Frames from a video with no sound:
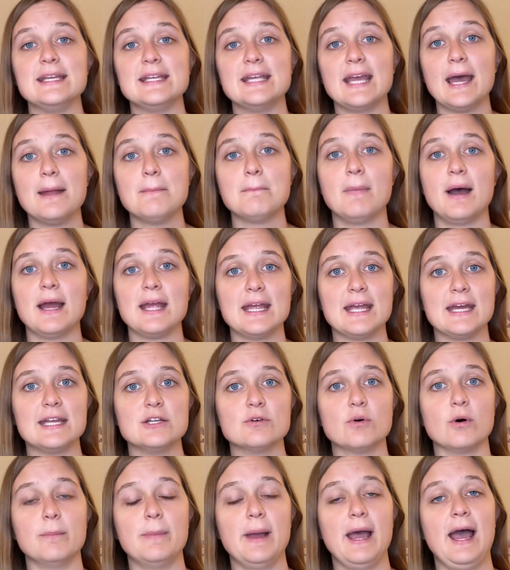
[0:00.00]
get my
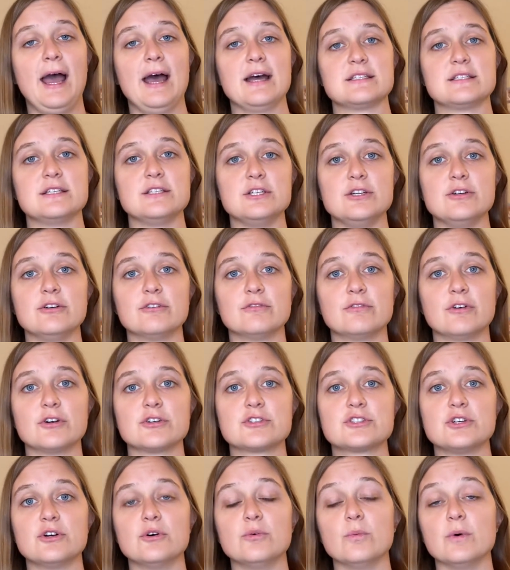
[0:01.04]
annual pass at
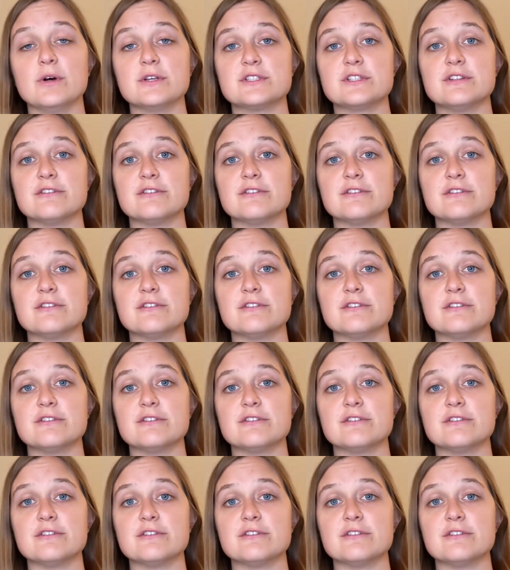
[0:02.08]
Universal was